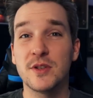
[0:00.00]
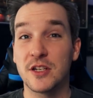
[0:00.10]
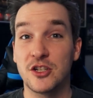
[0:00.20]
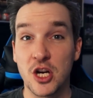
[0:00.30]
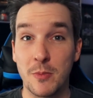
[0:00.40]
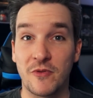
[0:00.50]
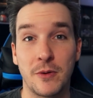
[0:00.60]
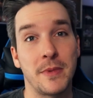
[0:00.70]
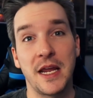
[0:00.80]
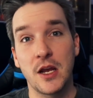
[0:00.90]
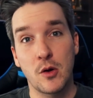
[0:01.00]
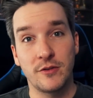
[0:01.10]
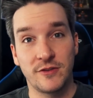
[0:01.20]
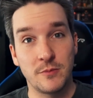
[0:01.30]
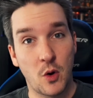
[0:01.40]
was a jump for me, going
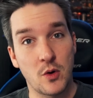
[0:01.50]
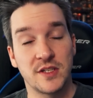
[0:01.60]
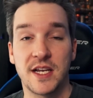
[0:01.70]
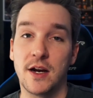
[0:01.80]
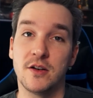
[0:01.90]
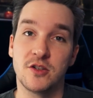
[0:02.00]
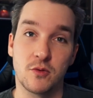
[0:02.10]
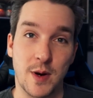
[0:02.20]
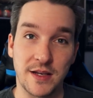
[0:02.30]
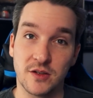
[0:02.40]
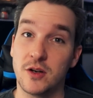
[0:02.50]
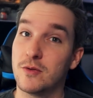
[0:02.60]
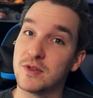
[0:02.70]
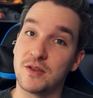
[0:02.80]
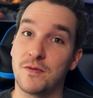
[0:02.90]
from Corsair to Razer. It
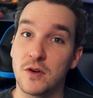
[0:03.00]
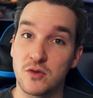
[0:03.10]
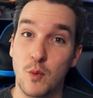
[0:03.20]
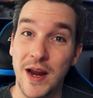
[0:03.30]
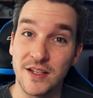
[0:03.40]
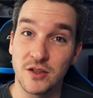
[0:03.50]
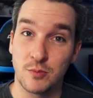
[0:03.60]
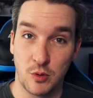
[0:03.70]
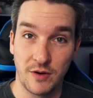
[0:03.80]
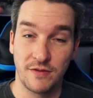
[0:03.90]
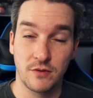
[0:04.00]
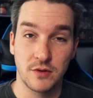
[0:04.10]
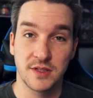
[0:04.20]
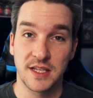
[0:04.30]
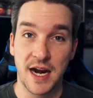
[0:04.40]
was the first Razer
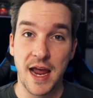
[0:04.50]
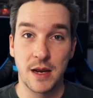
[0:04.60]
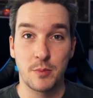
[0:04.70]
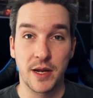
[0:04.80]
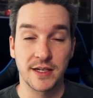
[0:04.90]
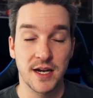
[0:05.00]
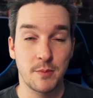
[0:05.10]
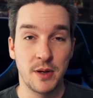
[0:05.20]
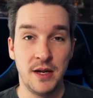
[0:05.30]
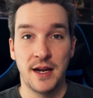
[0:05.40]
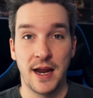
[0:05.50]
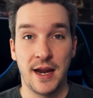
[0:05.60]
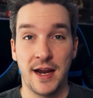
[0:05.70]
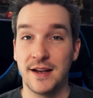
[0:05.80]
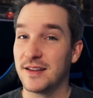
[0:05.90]
peripherals that I had picked up,
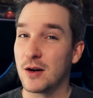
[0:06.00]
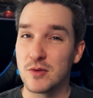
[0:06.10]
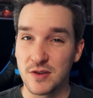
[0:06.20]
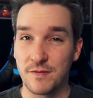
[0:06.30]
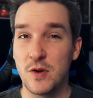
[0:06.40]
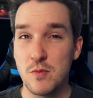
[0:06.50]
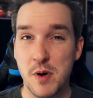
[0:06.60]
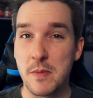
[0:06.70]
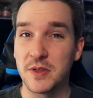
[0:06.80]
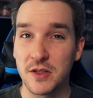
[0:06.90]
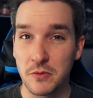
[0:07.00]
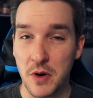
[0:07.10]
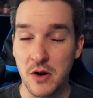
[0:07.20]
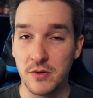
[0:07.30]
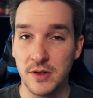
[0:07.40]
and there was a few bumps in the
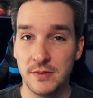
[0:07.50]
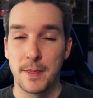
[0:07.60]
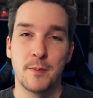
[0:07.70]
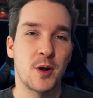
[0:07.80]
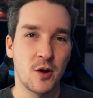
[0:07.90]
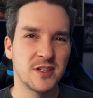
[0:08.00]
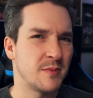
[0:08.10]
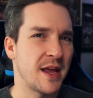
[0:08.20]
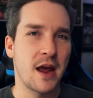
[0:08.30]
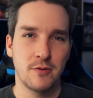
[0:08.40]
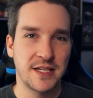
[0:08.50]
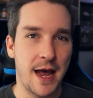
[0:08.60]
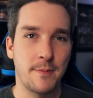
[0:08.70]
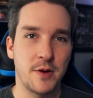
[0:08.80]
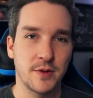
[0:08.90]
road, but ultimately I was
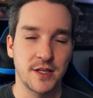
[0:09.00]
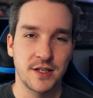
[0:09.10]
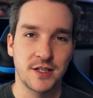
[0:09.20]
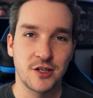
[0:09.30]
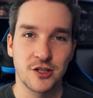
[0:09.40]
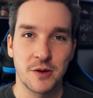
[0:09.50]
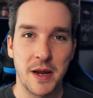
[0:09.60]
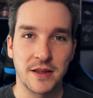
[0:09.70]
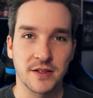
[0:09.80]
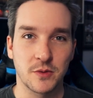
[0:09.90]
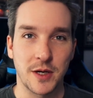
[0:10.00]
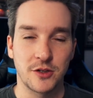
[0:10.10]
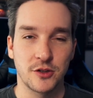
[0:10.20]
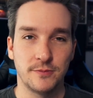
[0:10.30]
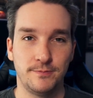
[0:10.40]
happy with the decision to make the switch.